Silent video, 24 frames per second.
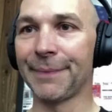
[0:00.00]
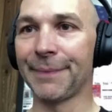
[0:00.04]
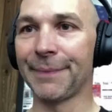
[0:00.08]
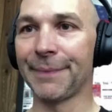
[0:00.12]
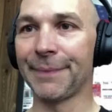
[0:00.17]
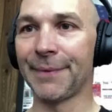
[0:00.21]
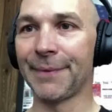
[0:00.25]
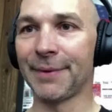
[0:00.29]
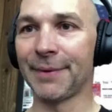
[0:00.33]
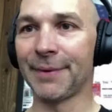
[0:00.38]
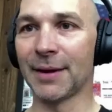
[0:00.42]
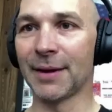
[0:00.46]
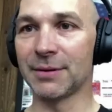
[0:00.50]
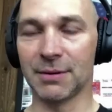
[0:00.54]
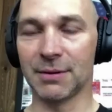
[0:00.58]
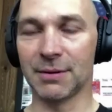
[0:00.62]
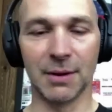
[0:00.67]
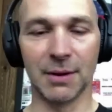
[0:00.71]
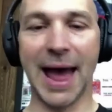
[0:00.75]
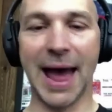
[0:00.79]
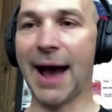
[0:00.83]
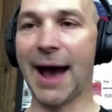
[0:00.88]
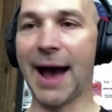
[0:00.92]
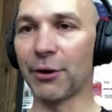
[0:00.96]
that
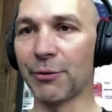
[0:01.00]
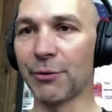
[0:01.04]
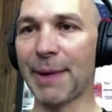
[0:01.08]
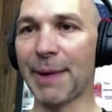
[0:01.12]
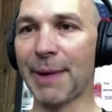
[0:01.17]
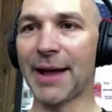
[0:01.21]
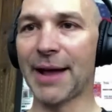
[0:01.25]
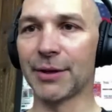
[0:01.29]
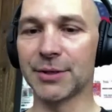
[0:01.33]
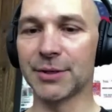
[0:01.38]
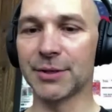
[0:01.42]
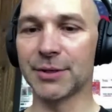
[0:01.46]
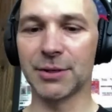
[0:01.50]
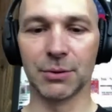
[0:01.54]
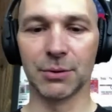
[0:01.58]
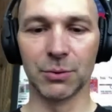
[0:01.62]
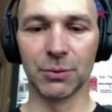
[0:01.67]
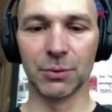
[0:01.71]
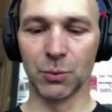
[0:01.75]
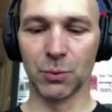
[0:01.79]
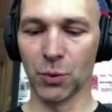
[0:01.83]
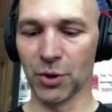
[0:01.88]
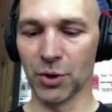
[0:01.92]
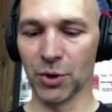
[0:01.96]
out of balance.
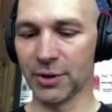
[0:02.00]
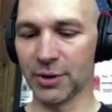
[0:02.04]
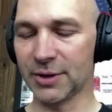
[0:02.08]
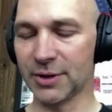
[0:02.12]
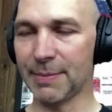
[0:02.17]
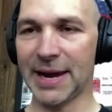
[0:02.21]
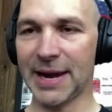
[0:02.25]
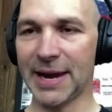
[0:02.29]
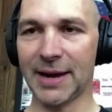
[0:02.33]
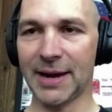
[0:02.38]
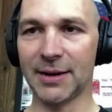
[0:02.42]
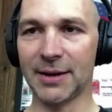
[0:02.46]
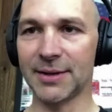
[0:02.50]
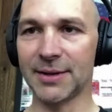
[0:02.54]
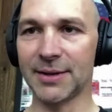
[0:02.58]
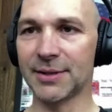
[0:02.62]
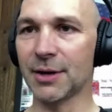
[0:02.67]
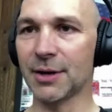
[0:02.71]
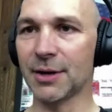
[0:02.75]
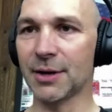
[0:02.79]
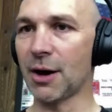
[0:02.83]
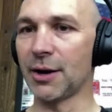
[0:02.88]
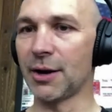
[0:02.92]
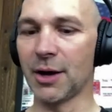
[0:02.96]
Work demand has
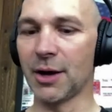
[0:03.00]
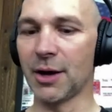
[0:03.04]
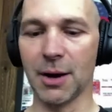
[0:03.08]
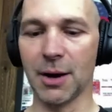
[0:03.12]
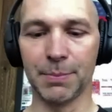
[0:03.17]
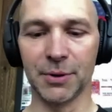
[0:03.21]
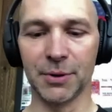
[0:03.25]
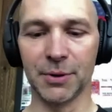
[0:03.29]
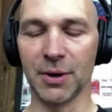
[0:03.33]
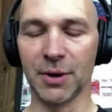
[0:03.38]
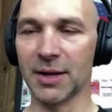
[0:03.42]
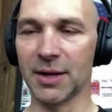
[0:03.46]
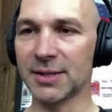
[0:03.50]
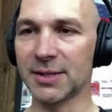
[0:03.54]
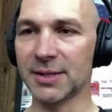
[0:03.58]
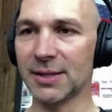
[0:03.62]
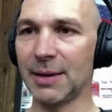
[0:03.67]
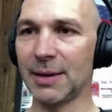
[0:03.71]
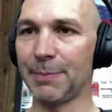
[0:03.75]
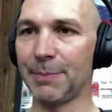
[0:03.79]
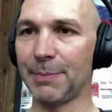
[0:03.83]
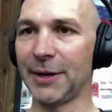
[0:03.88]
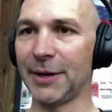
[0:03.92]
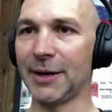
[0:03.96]
gone up. They're not
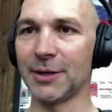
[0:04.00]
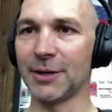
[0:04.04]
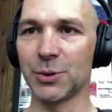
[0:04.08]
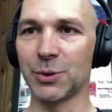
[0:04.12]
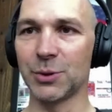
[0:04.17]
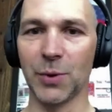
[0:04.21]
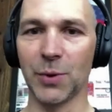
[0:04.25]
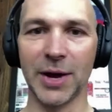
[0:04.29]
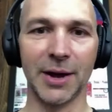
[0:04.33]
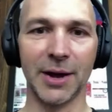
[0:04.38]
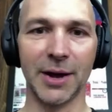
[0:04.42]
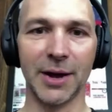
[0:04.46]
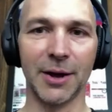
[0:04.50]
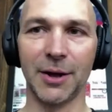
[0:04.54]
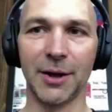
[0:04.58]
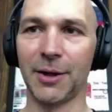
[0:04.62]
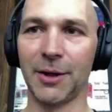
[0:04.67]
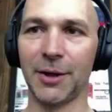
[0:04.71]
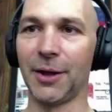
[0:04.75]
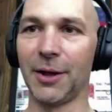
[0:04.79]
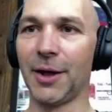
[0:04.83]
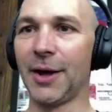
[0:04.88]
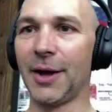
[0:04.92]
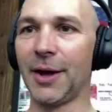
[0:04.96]
sleeping as
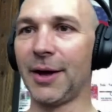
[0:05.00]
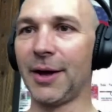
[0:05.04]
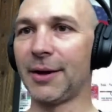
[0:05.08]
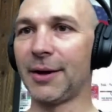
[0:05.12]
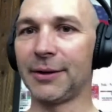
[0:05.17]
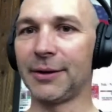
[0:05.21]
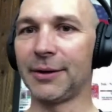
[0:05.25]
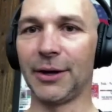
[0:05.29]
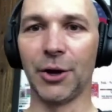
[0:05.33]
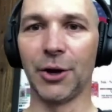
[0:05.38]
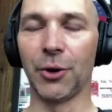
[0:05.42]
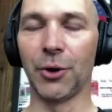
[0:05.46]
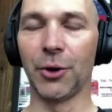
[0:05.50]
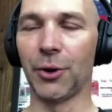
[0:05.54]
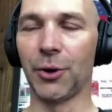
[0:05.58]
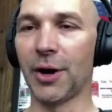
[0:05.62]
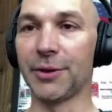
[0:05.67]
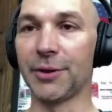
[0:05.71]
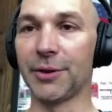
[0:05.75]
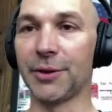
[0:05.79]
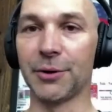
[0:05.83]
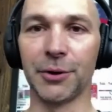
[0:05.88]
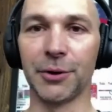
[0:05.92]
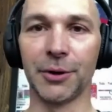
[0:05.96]
well.
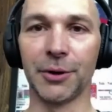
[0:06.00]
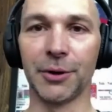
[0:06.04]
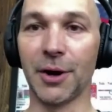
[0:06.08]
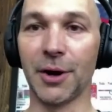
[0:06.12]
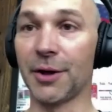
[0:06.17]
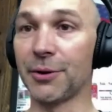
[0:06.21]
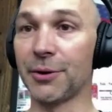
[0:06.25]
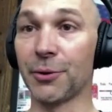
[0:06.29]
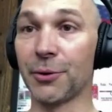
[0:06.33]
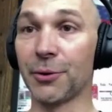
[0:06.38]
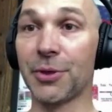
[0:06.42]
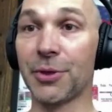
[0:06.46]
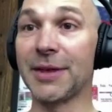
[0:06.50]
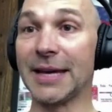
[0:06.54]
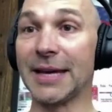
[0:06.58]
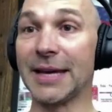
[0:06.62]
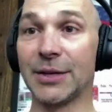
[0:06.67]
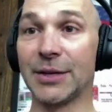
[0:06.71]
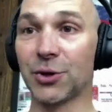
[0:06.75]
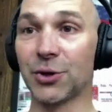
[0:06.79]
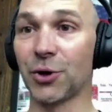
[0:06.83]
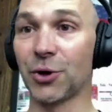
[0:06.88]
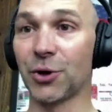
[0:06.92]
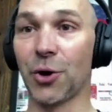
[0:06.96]
Other
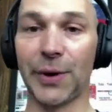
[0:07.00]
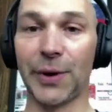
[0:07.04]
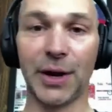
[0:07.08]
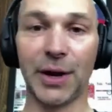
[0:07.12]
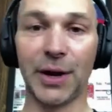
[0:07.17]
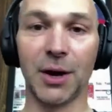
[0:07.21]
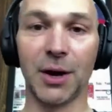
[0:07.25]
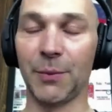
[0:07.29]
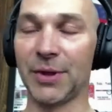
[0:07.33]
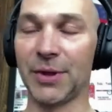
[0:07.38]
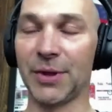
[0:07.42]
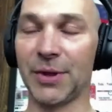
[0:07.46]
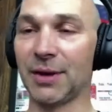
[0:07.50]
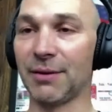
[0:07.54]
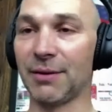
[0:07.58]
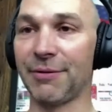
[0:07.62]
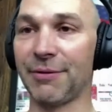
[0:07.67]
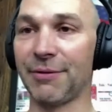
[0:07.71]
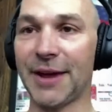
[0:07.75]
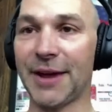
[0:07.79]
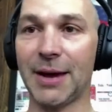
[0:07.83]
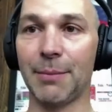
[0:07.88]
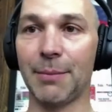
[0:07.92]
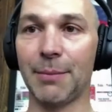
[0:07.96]
things are going on within
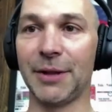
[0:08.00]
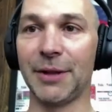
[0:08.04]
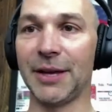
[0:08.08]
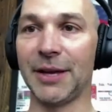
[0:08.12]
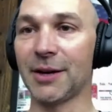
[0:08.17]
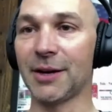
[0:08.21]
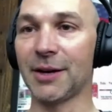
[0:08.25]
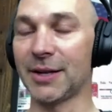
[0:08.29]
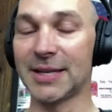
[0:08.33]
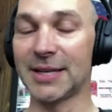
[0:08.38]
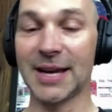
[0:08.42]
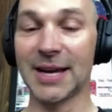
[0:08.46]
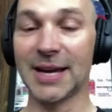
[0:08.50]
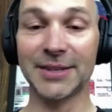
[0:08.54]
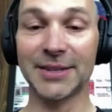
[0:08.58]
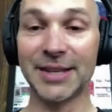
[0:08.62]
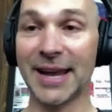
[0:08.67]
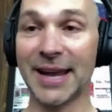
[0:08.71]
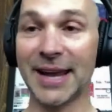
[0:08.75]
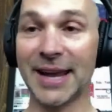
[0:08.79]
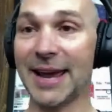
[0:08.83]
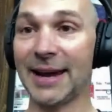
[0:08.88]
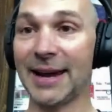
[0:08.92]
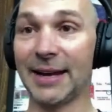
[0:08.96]
family context.
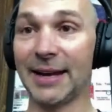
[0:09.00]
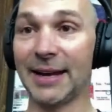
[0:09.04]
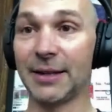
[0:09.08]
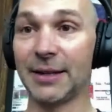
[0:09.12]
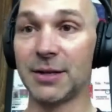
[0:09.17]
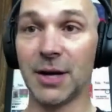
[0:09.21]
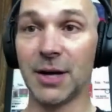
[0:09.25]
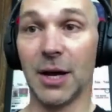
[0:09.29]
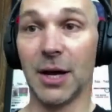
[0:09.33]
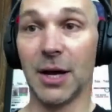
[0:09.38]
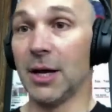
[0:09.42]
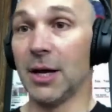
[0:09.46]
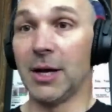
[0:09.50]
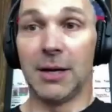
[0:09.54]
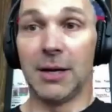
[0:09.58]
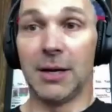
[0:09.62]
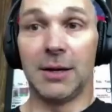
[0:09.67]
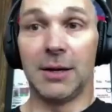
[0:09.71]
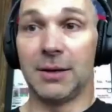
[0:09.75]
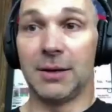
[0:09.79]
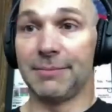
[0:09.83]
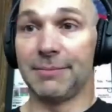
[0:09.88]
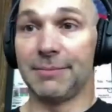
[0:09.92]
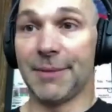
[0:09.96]
And
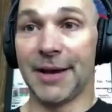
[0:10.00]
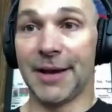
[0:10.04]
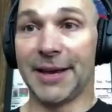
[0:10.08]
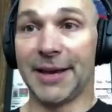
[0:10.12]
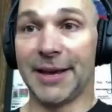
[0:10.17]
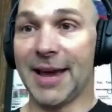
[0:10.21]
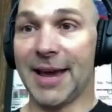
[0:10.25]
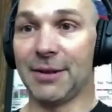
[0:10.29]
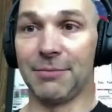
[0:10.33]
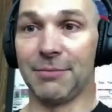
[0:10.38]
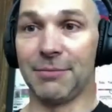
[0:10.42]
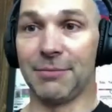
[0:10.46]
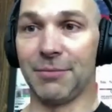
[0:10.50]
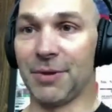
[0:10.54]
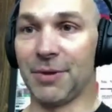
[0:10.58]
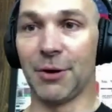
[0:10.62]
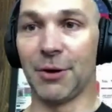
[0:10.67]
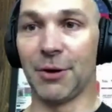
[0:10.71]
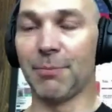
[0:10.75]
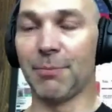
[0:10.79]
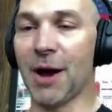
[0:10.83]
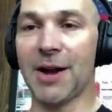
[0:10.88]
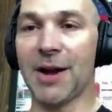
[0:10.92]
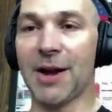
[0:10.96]
again, their
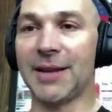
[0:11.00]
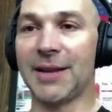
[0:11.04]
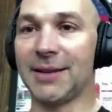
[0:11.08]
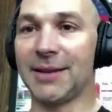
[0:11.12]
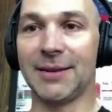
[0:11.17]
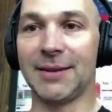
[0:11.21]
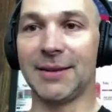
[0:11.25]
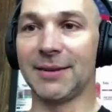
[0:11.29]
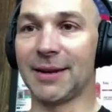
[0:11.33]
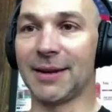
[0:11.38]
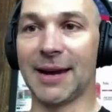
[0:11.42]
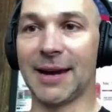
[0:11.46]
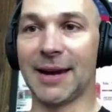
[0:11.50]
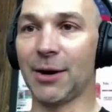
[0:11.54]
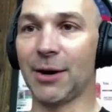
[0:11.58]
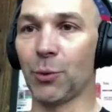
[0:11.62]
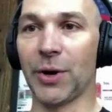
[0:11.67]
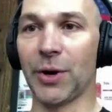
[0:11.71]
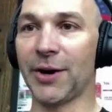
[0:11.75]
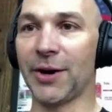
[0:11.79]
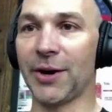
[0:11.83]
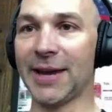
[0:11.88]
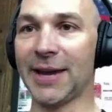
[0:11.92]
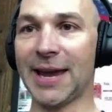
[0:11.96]
body didn't care
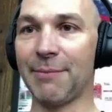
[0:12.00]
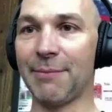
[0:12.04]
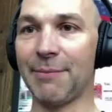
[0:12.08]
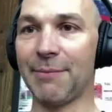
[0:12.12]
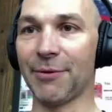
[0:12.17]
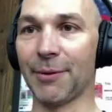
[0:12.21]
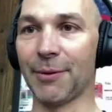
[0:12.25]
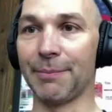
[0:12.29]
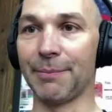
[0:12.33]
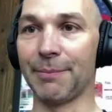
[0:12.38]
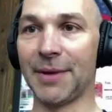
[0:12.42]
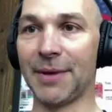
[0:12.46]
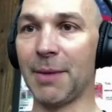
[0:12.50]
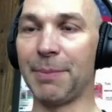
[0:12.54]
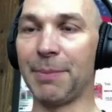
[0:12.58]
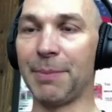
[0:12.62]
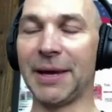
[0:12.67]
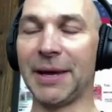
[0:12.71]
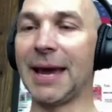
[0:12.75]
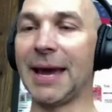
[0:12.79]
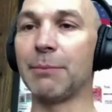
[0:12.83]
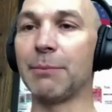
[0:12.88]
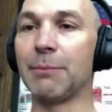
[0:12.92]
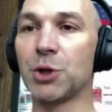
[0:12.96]
where it came from. It
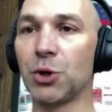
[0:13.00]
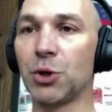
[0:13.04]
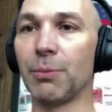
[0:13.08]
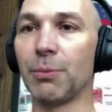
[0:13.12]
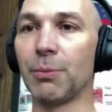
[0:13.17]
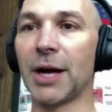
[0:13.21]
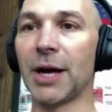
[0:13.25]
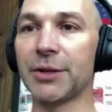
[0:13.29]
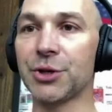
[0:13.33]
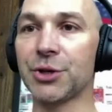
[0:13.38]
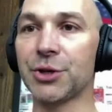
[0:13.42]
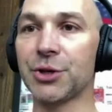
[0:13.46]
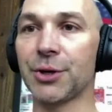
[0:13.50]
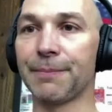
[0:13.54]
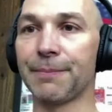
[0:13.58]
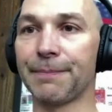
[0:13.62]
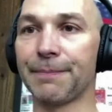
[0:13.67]
became too much.